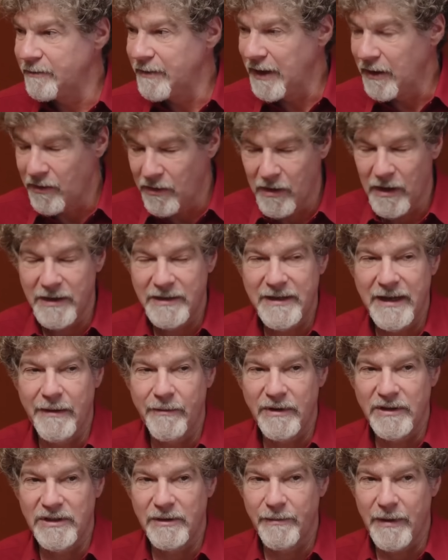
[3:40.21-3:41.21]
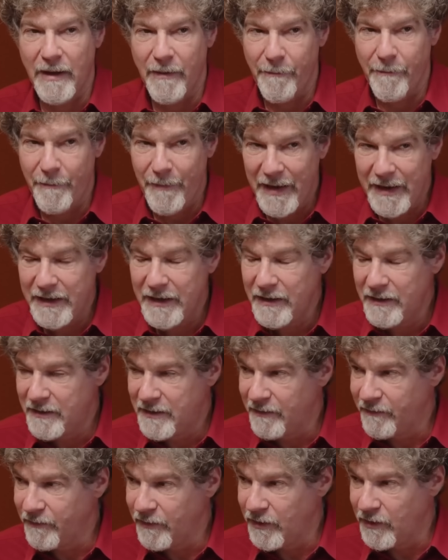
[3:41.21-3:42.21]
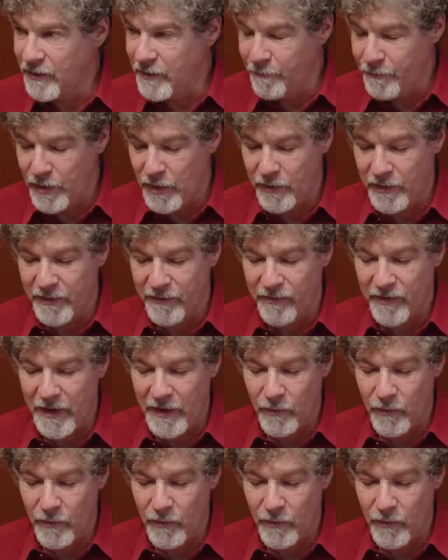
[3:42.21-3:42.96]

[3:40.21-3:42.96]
about heart damage, about many different components,